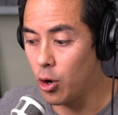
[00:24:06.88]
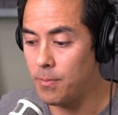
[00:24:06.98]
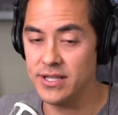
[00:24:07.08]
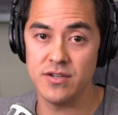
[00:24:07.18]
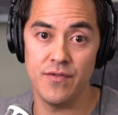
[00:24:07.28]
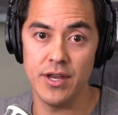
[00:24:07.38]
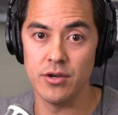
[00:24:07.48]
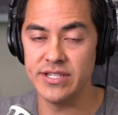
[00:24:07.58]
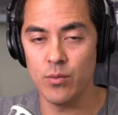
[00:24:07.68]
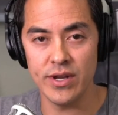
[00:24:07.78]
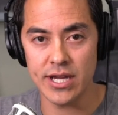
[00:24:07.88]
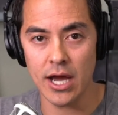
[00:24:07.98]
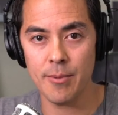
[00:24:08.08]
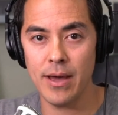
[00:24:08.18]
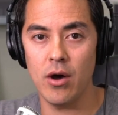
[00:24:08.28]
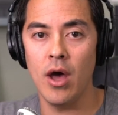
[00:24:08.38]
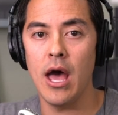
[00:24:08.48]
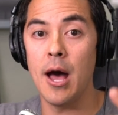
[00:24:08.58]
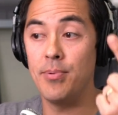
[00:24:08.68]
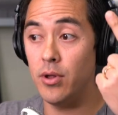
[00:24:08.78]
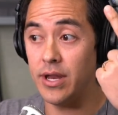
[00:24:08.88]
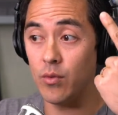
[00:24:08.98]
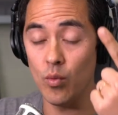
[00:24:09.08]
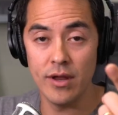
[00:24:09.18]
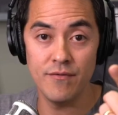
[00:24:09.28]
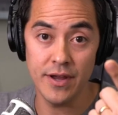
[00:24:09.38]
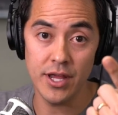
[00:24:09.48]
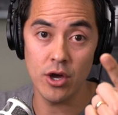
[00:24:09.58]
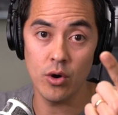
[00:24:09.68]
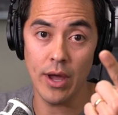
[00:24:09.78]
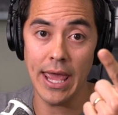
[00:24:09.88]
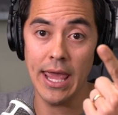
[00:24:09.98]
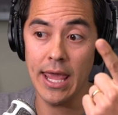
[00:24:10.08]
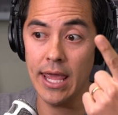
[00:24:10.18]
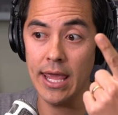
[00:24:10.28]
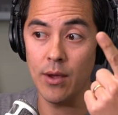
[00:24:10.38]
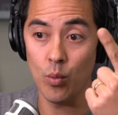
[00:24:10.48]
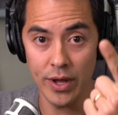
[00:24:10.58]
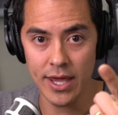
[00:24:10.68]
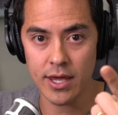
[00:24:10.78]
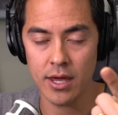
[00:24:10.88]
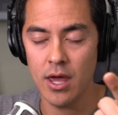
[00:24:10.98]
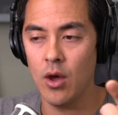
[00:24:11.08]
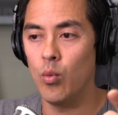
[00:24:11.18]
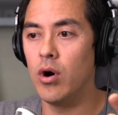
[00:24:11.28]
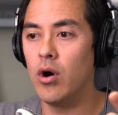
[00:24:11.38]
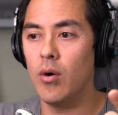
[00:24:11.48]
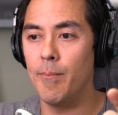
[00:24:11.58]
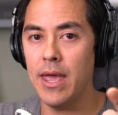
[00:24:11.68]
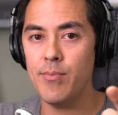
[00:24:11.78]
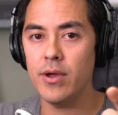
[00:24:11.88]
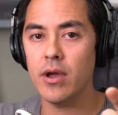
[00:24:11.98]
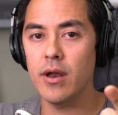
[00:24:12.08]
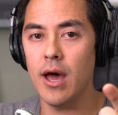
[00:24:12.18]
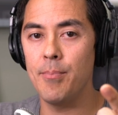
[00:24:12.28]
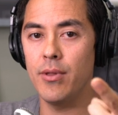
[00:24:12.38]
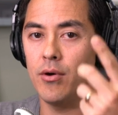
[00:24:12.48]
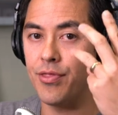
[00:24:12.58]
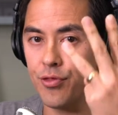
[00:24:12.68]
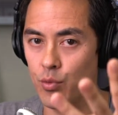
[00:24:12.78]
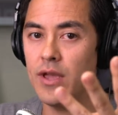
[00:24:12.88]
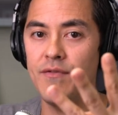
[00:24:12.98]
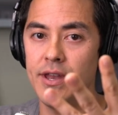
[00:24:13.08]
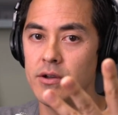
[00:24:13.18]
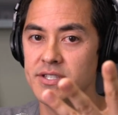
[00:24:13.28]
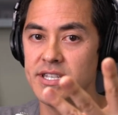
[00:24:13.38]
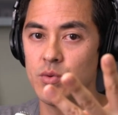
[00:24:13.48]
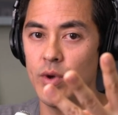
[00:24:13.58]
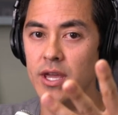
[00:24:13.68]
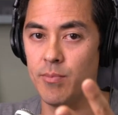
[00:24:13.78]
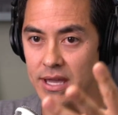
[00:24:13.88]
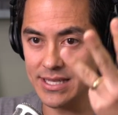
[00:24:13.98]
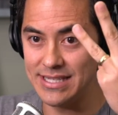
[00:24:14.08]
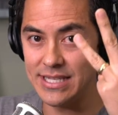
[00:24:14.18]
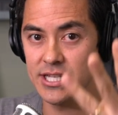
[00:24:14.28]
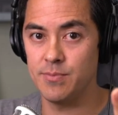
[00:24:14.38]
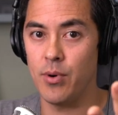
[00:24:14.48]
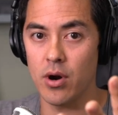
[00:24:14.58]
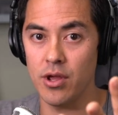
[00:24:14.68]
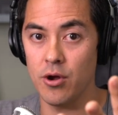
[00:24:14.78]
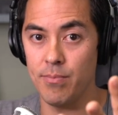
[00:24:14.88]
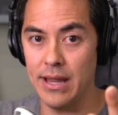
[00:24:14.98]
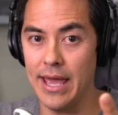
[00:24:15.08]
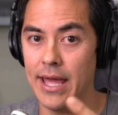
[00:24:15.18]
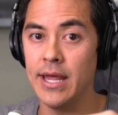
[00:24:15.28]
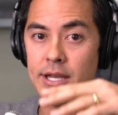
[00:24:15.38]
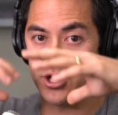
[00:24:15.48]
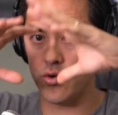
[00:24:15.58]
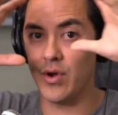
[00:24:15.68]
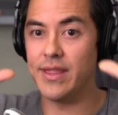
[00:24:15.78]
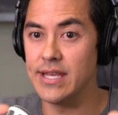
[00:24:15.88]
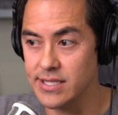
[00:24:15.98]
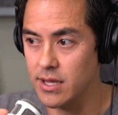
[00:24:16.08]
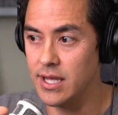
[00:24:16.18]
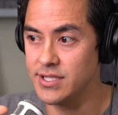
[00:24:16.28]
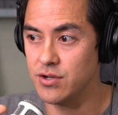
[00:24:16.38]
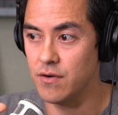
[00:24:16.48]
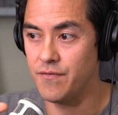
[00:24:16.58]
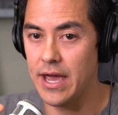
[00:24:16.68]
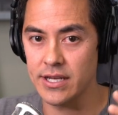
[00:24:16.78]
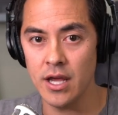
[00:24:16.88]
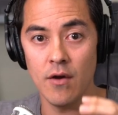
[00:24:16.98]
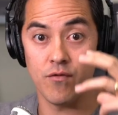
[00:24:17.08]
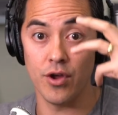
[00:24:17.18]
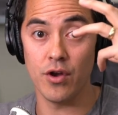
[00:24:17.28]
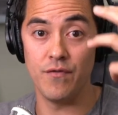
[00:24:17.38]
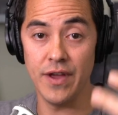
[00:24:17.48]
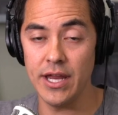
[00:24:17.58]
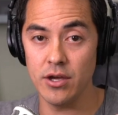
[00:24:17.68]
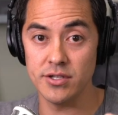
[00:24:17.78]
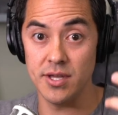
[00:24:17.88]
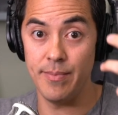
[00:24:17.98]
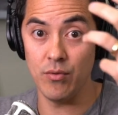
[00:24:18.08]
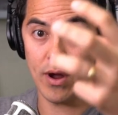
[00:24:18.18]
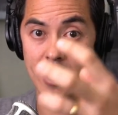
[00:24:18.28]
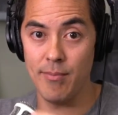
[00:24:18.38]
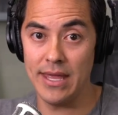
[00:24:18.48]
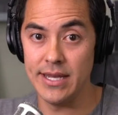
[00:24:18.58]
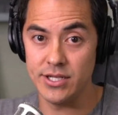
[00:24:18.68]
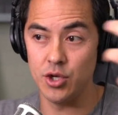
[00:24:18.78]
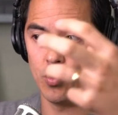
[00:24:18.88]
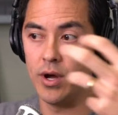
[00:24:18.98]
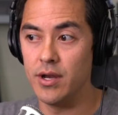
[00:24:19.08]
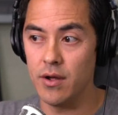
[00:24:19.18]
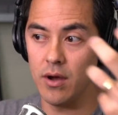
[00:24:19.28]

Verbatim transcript: bunch of videos. And we talk about uploading one video a week. Well, maybe you're going to upload three videos this week because this is part of your plan to create this cluster effect for your videos to be recommended to one